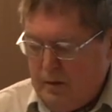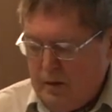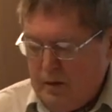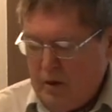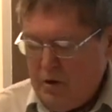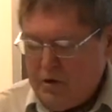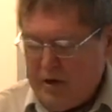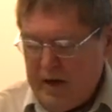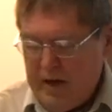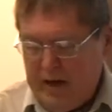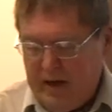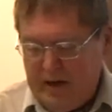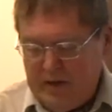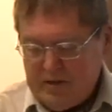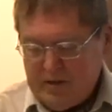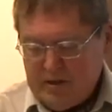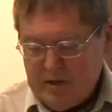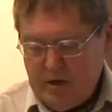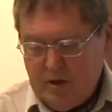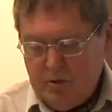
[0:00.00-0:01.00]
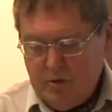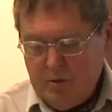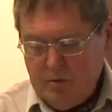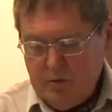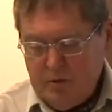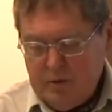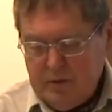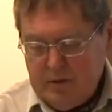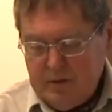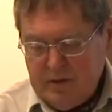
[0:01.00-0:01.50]
Okay,
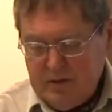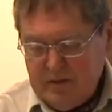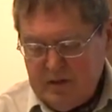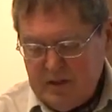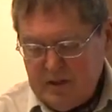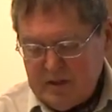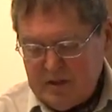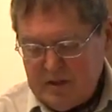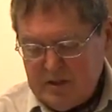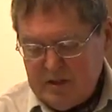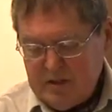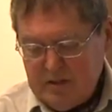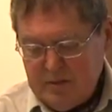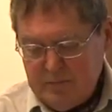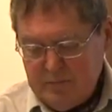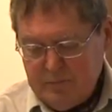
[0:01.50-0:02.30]
so this